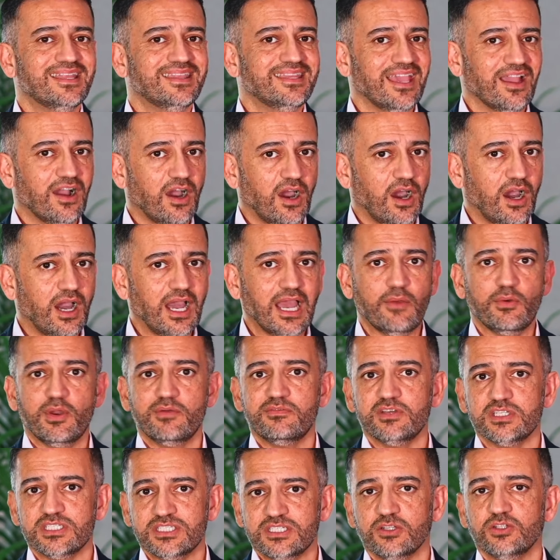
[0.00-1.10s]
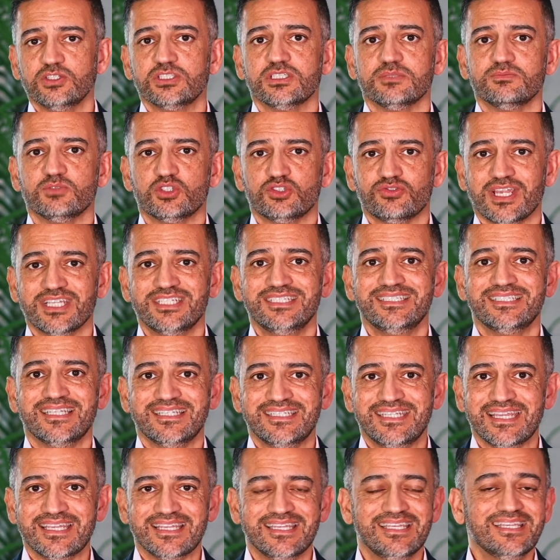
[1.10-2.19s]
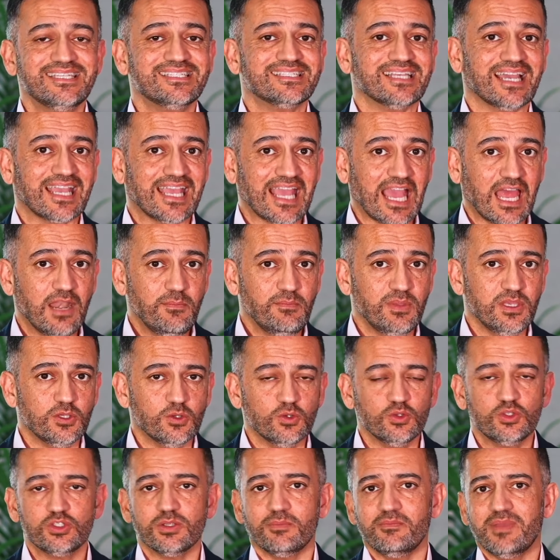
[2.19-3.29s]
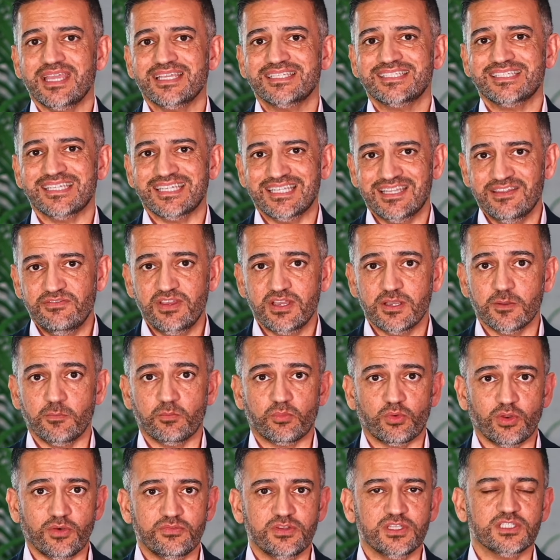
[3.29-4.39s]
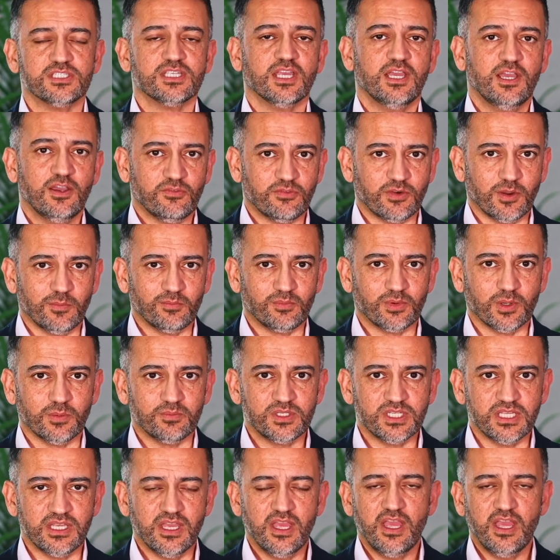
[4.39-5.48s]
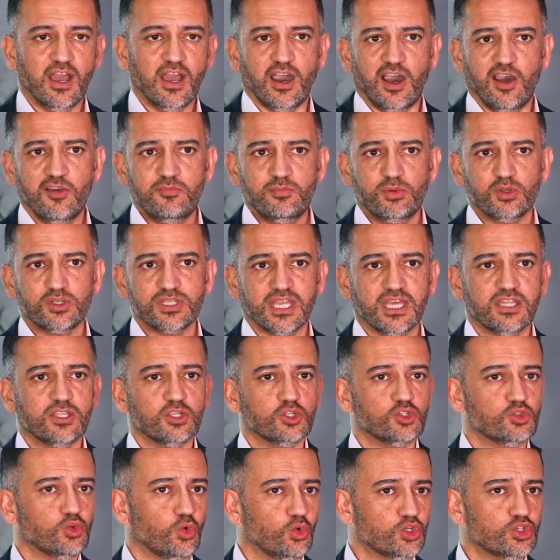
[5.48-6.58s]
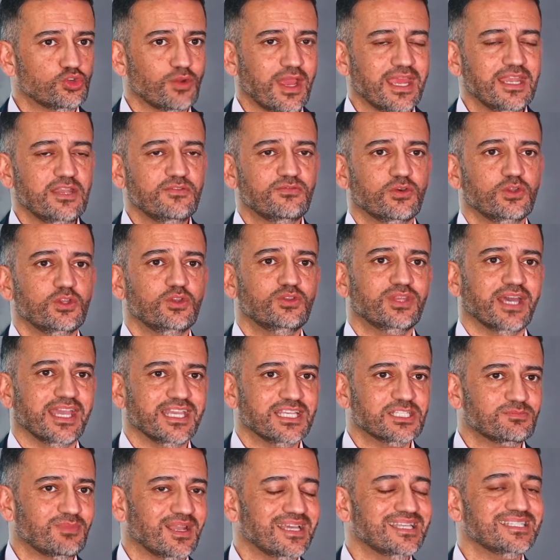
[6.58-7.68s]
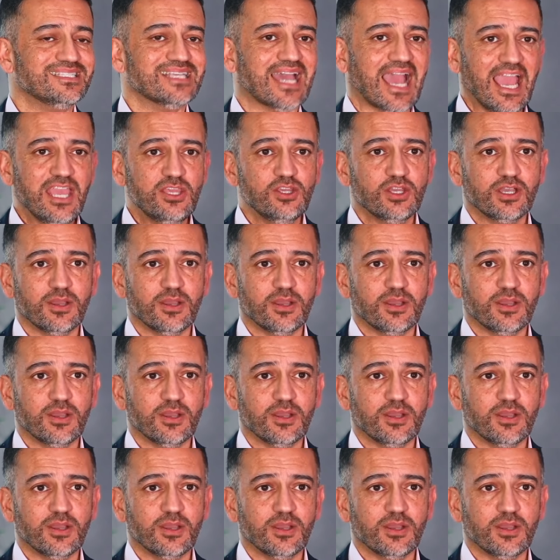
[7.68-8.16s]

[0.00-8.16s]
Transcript: There are, however, still some strategies and techniques that can be used to make significant profits from property. I've put together a short training for you that explains how you